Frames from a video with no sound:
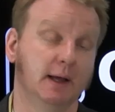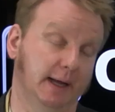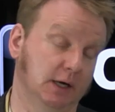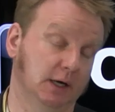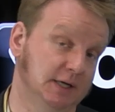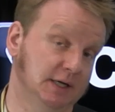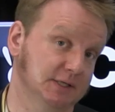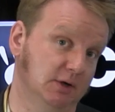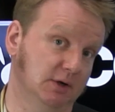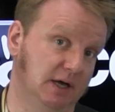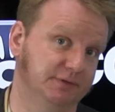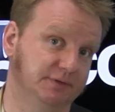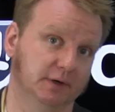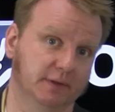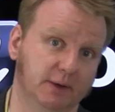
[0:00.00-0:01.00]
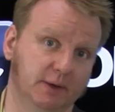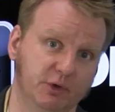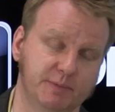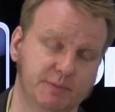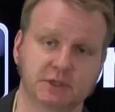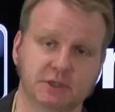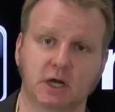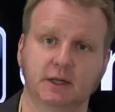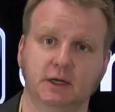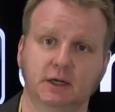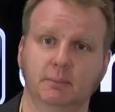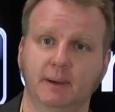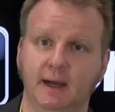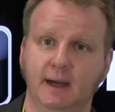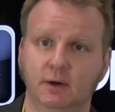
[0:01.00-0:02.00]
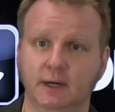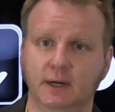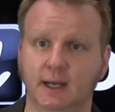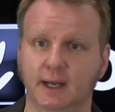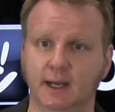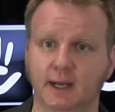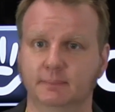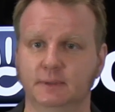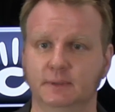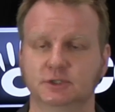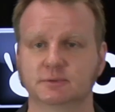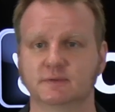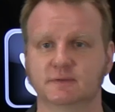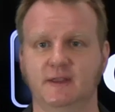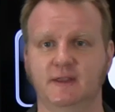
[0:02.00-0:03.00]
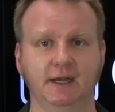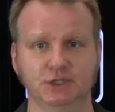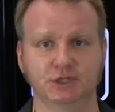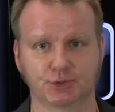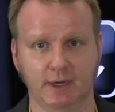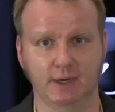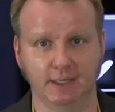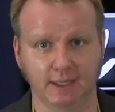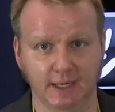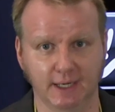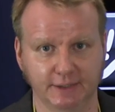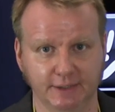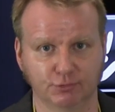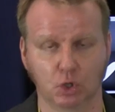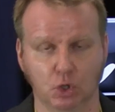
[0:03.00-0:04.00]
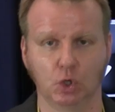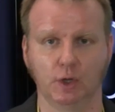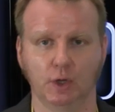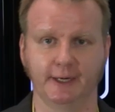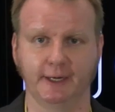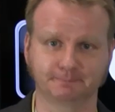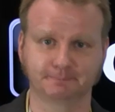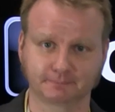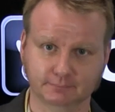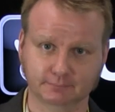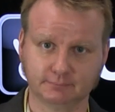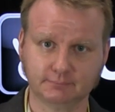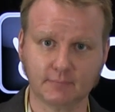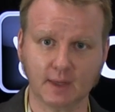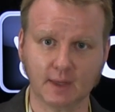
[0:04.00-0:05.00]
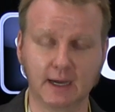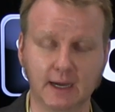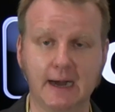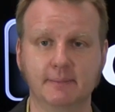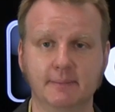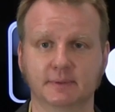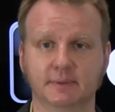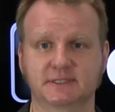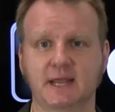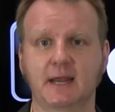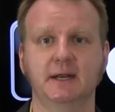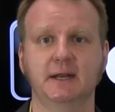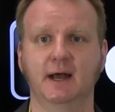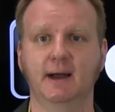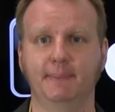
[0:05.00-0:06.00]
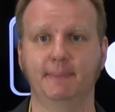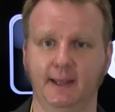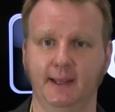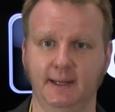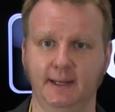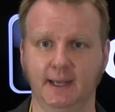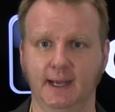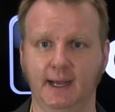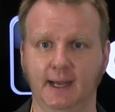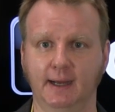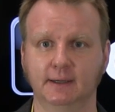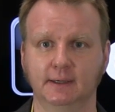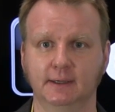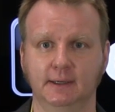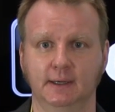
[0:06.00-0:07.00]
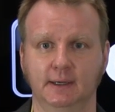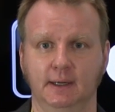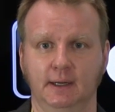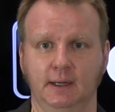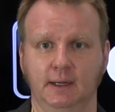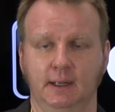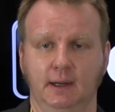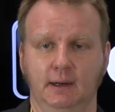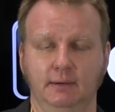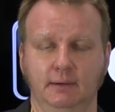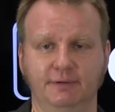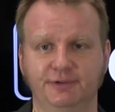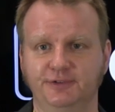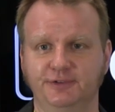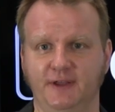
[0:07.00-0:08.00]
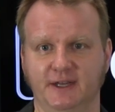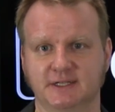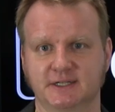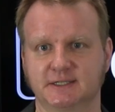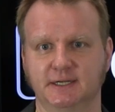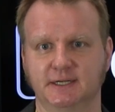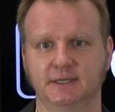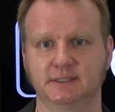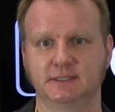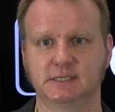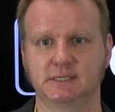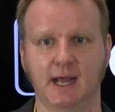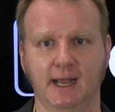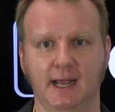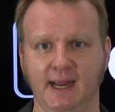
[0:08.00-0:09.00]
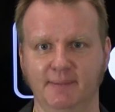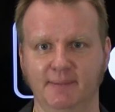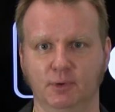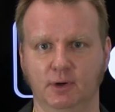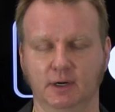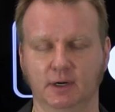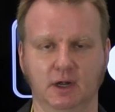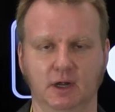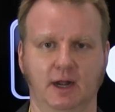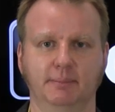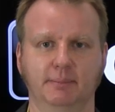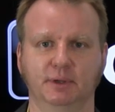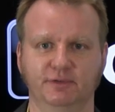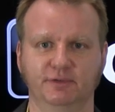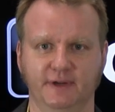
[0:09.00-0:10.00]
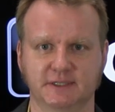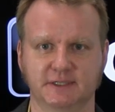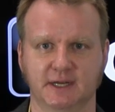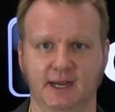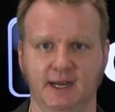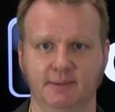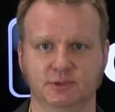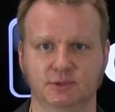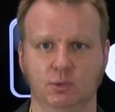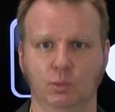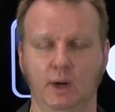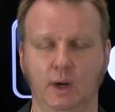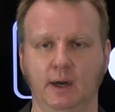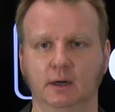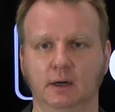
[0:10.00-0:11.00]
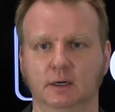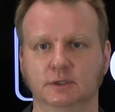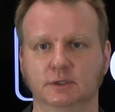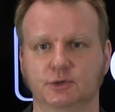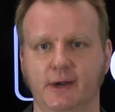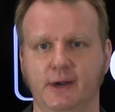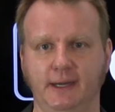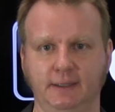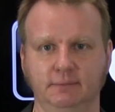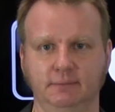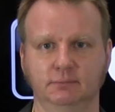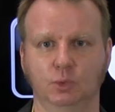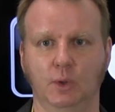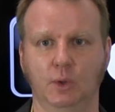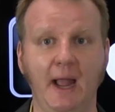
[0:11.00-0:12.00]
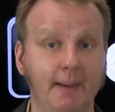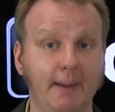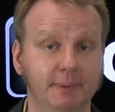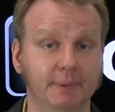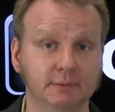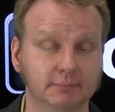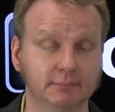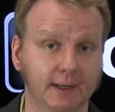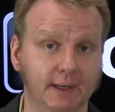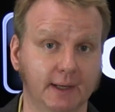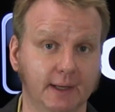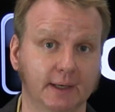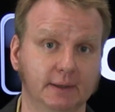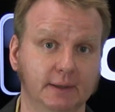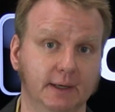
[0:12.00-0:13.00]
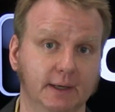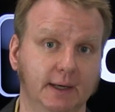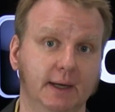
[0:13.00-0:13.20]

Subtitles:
I can also offer that we've been talking about, in terms of getting training kind of rolling, setting up a fixed time or a couple of fixed times where training will happen, and